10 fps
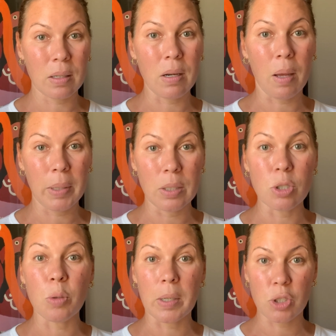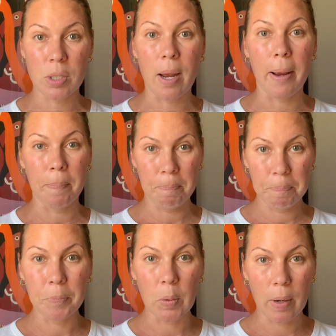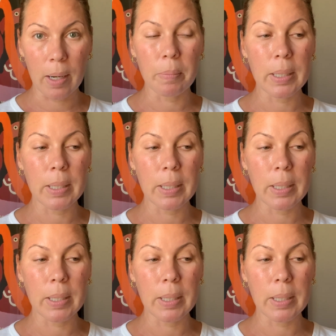not being too much time, right?